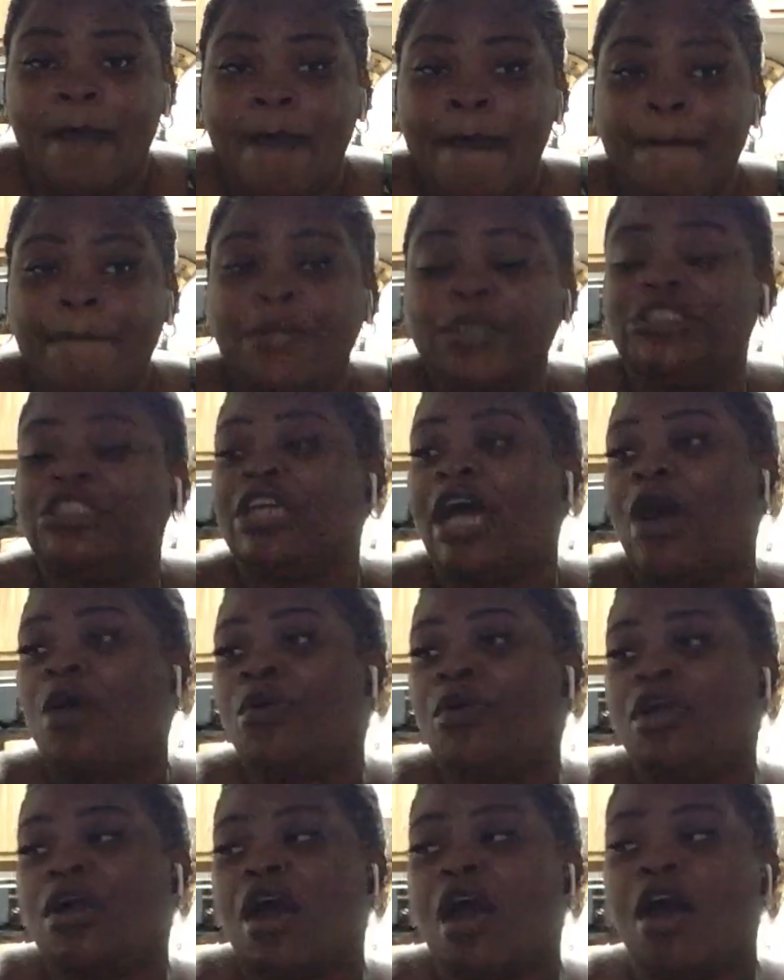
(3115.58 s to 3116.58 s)
But y'all
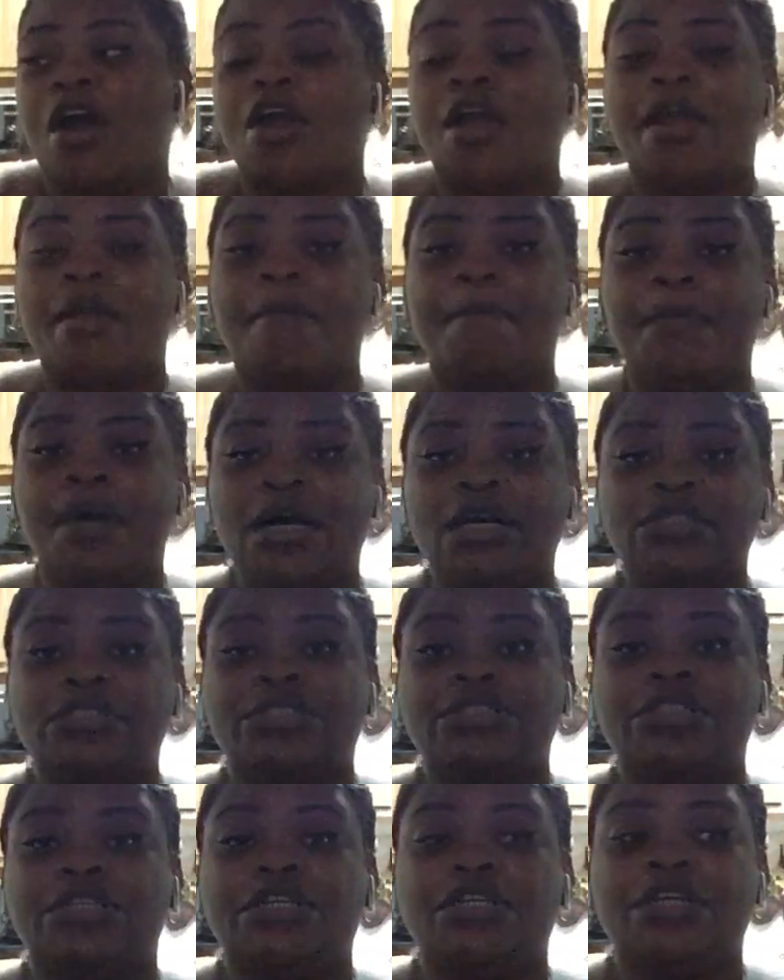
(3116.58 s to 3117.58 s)
want to call her
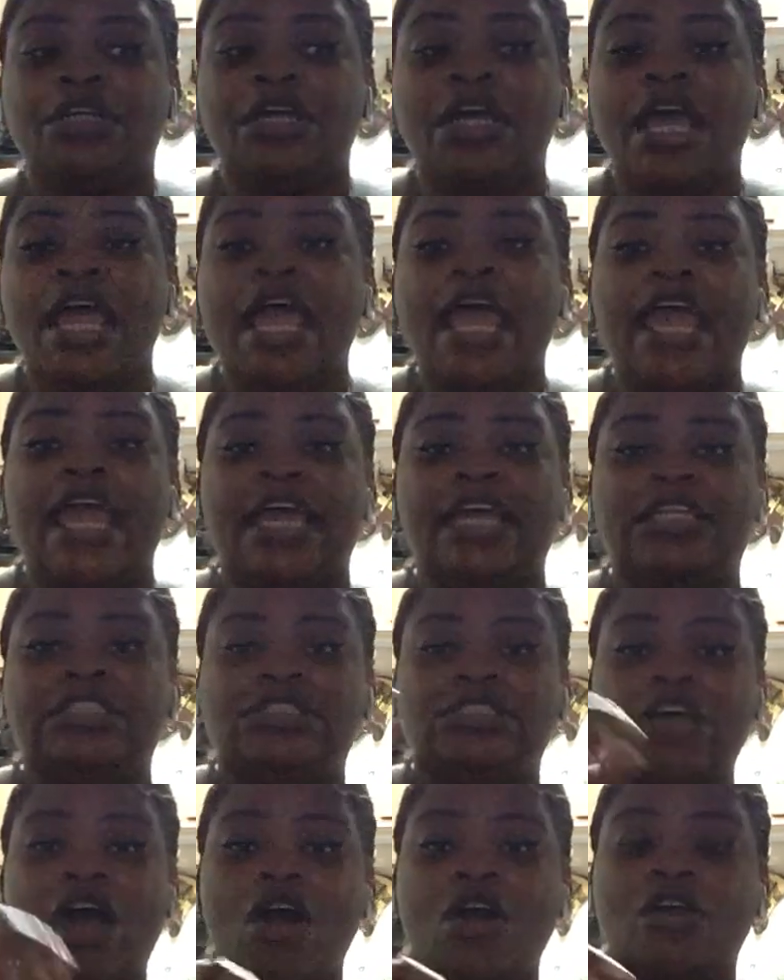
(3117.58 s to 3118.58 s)
monster and
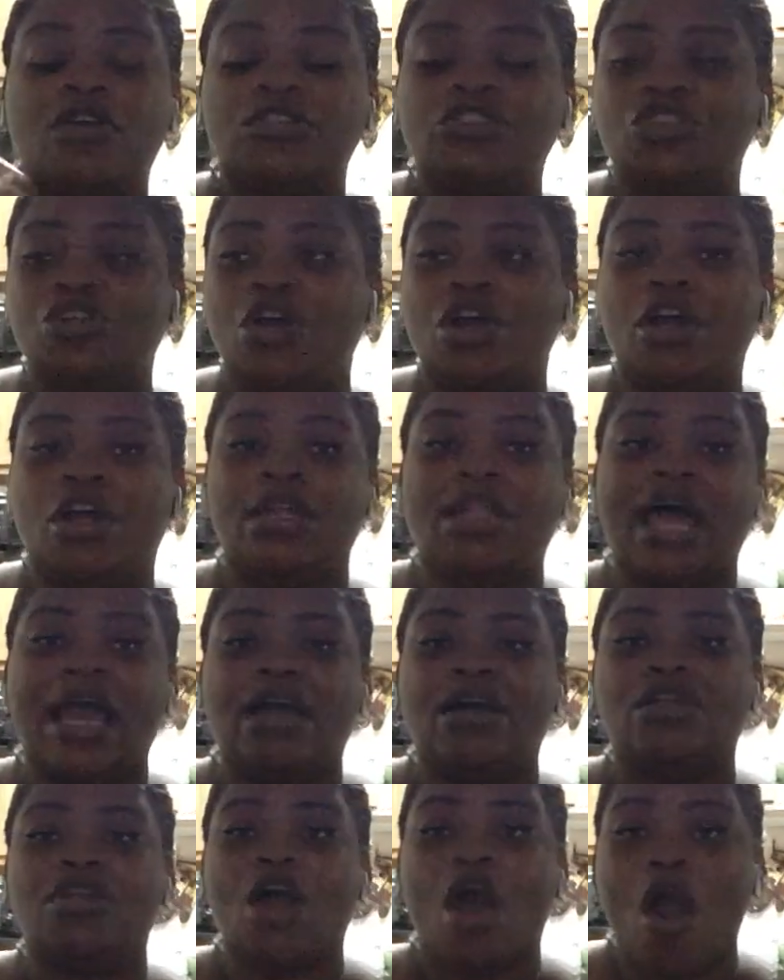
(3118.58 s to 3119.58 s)
talk to her like
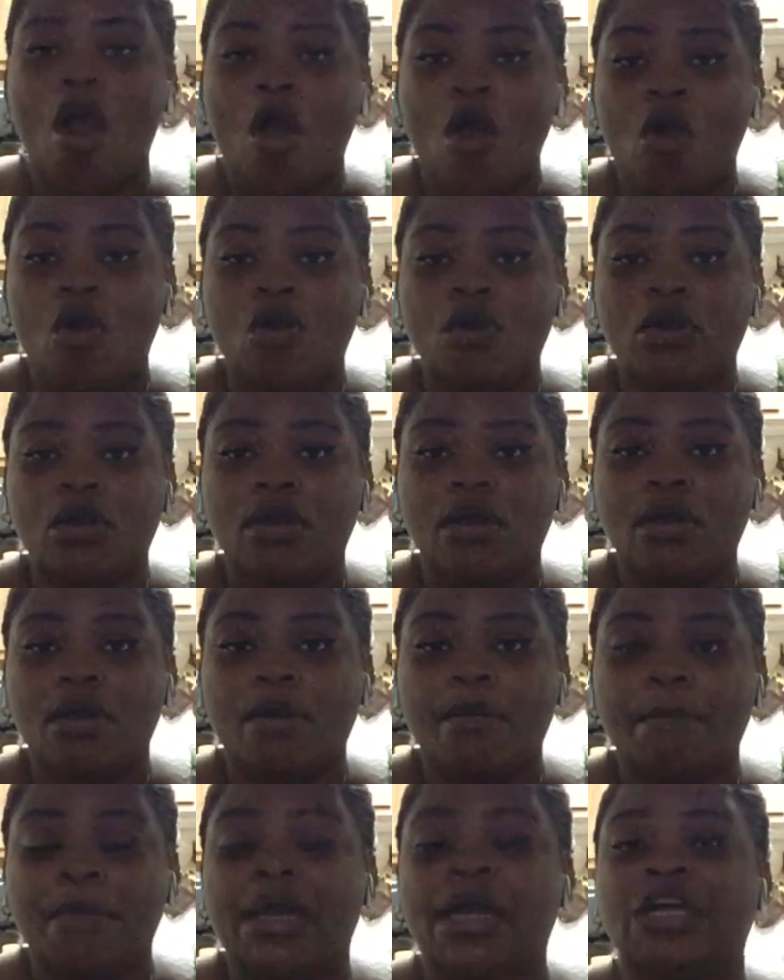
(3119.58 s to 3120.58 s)
a dog
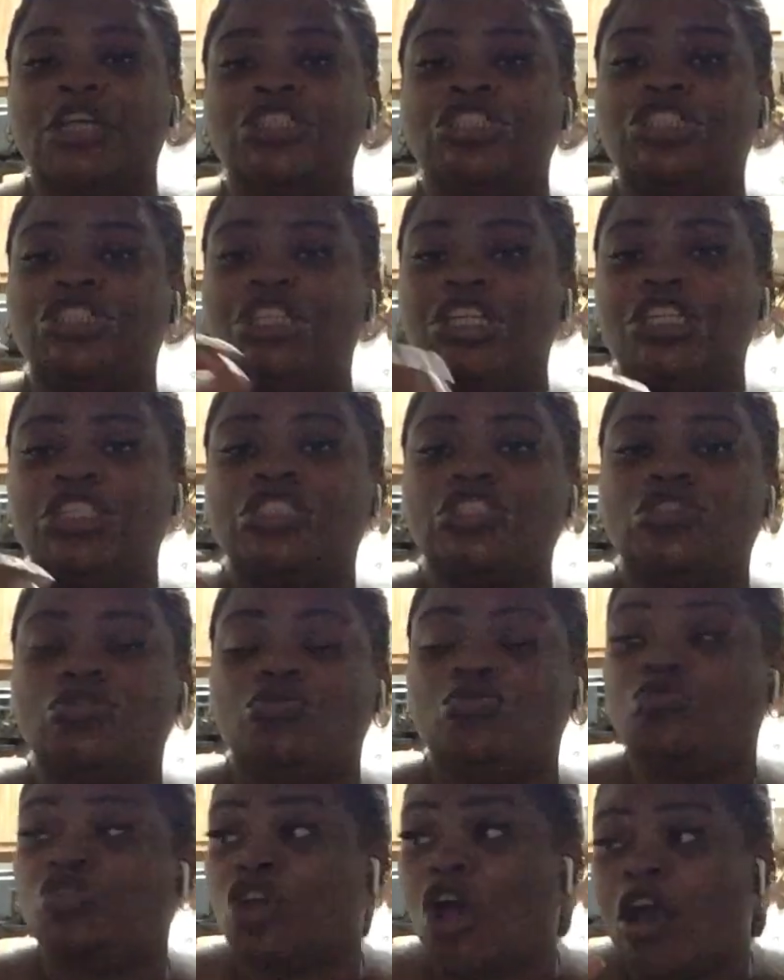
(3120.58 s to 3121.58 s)
because she's
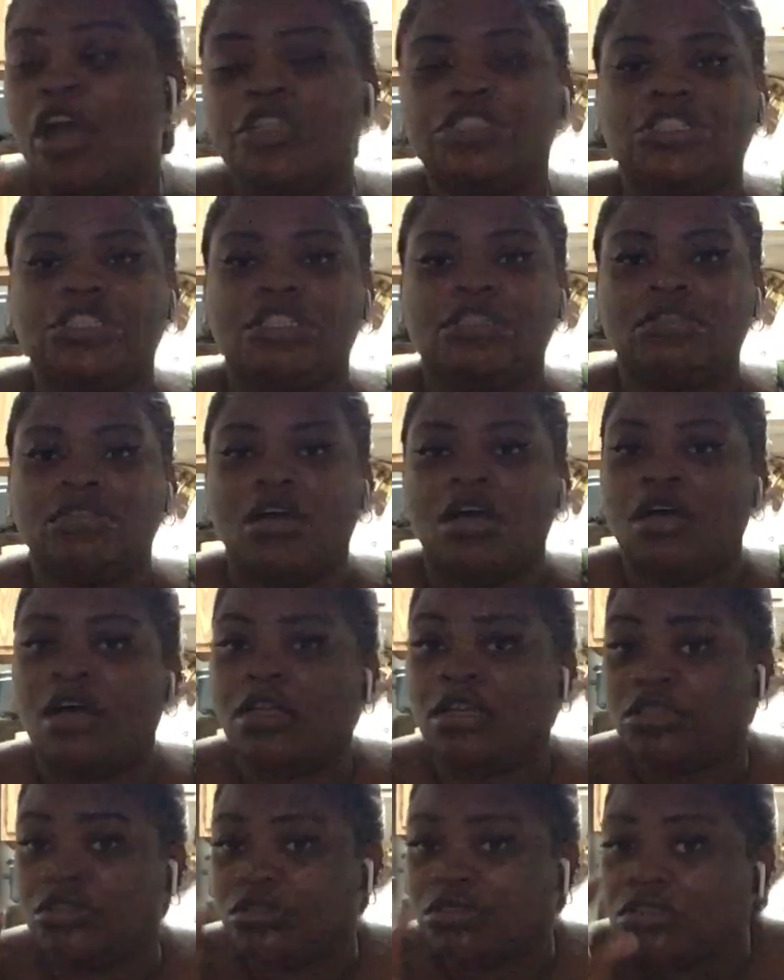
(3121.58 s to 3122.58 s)
charging
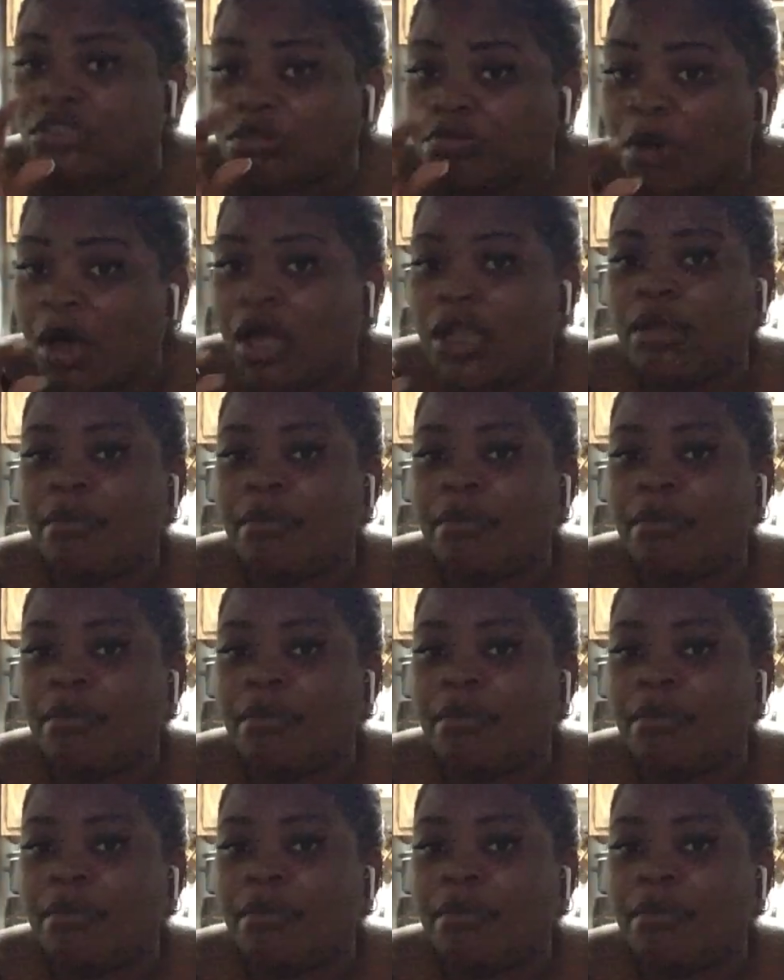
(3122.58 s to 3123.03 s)
a small